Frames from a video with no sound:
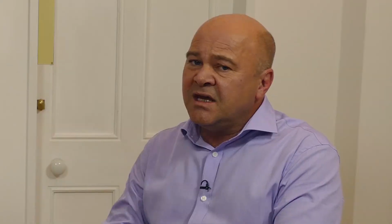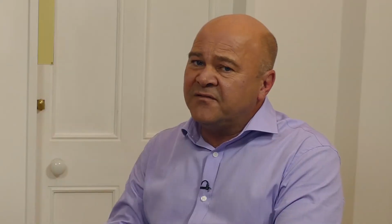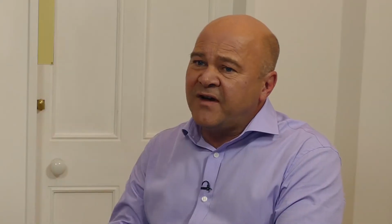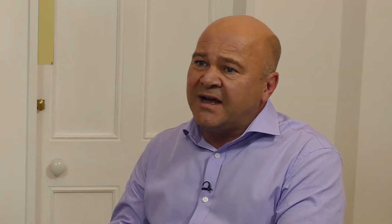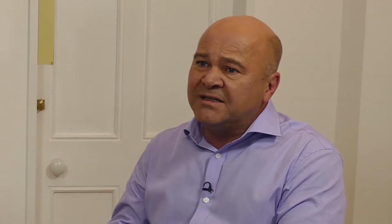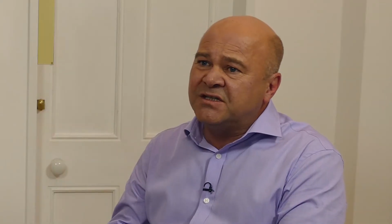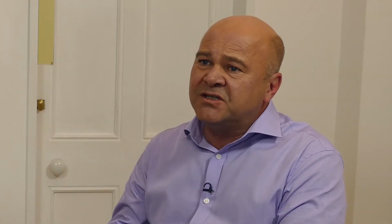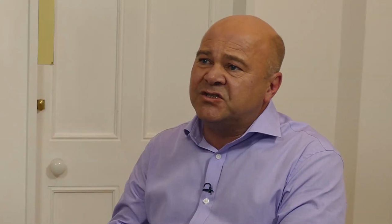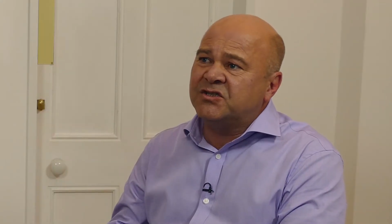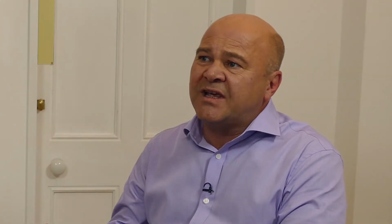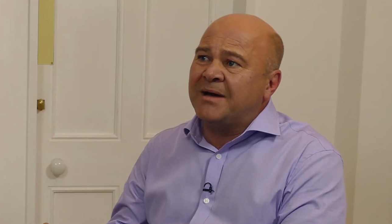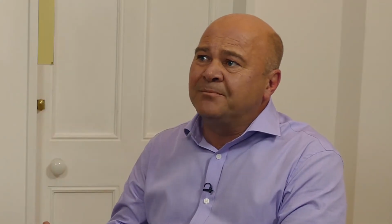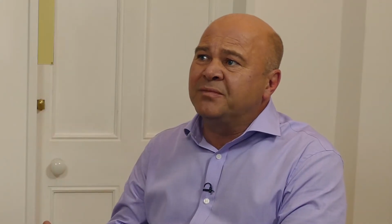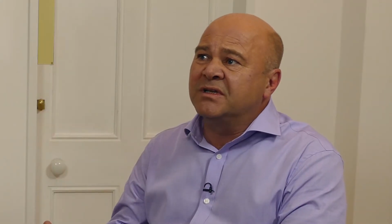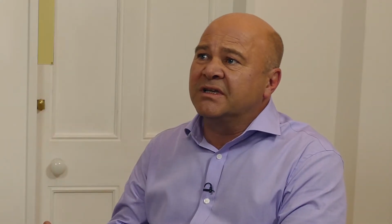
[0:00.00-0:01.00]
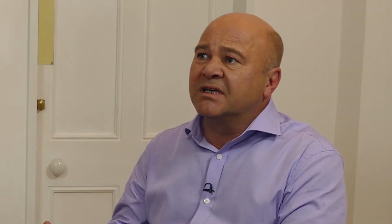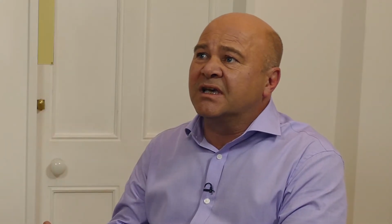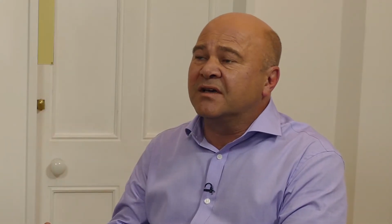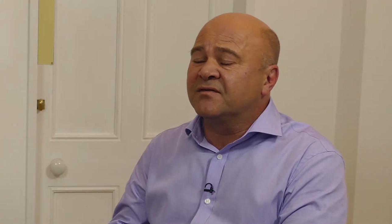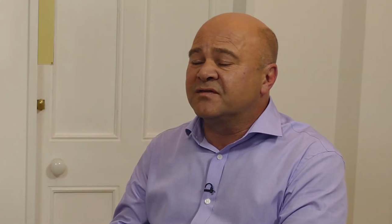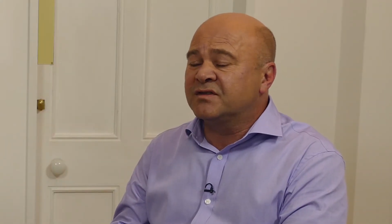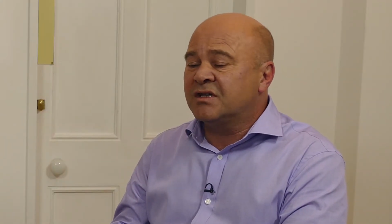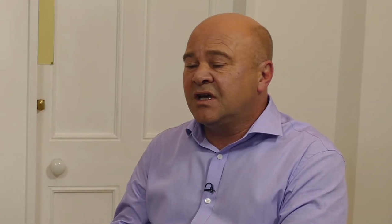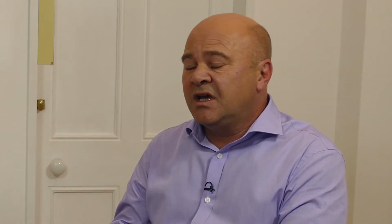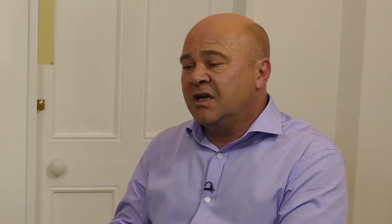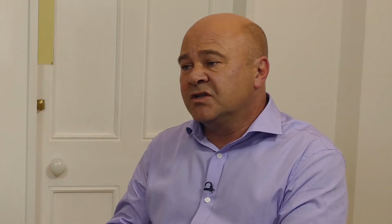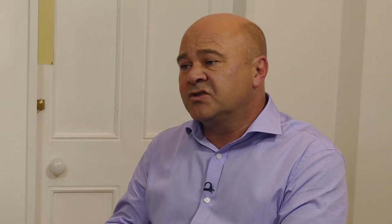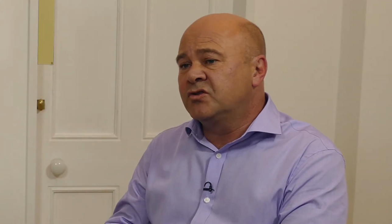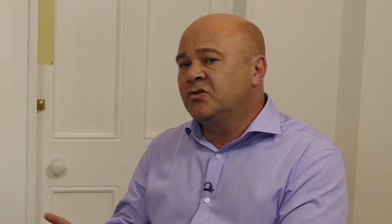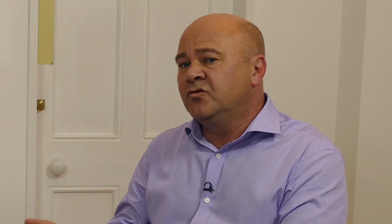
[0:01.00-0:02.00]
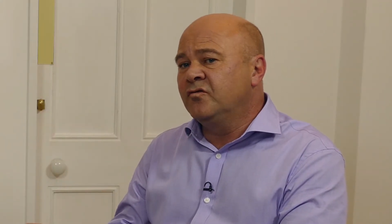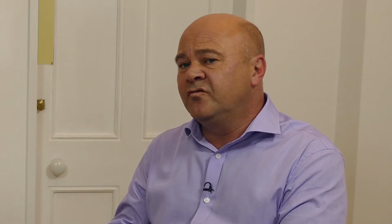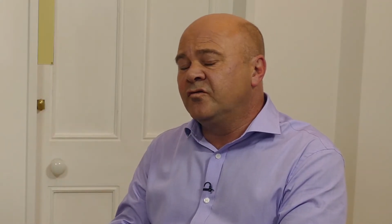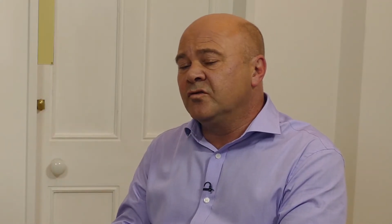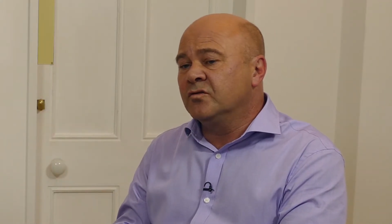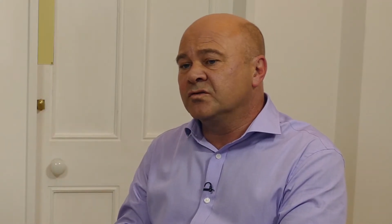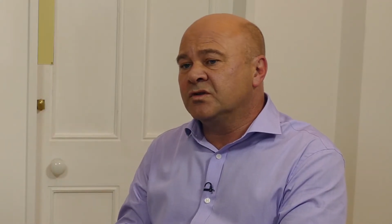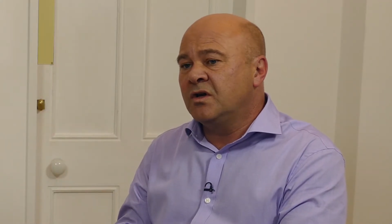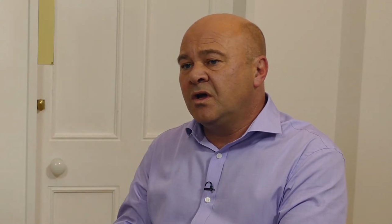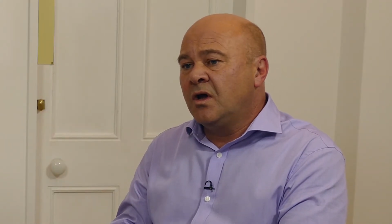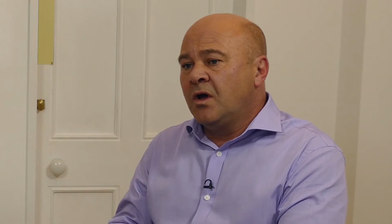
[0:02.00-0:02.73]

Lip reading: The advantage sampling gives is twofold.